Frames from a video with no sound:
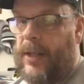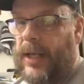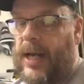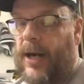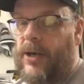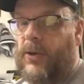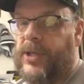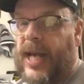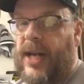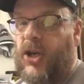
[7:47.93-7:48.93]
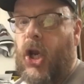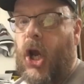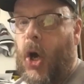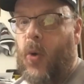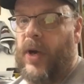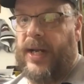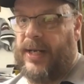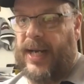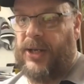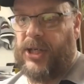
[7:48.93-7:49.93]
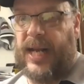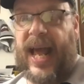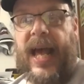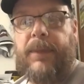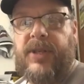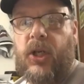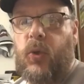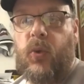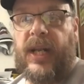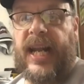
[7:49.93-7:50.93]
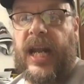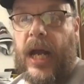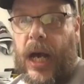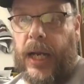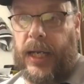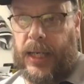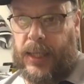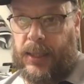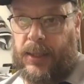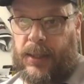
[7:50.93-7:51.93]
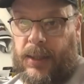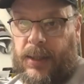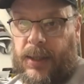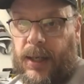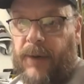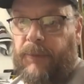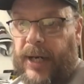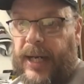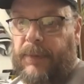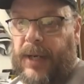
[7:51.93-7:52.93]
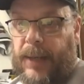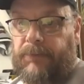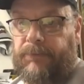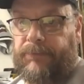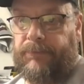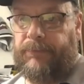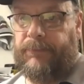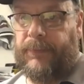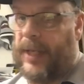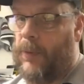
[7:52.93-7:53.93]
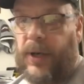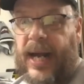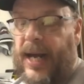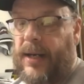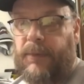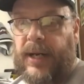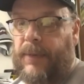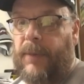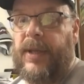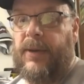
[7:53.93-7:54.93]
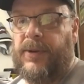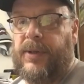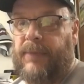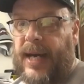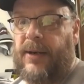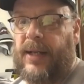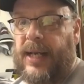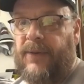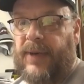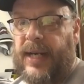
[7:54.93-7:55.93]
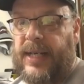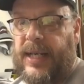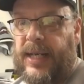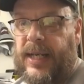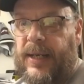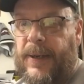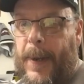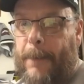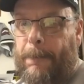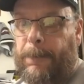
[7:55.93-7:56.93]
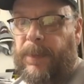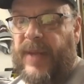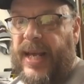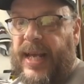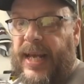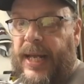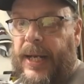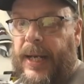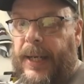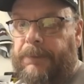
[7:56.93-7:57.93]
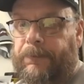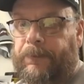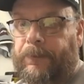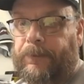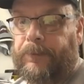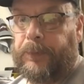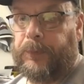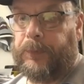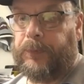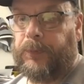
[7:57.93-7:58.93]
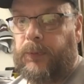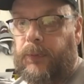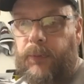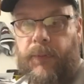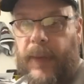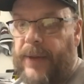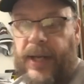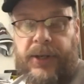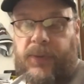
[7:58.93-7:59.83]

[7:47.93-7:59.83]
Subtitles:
the Cardinals had no intention, absolutely none, of bringing him up. They were not going to bring him up. He was a minor league invitee, and they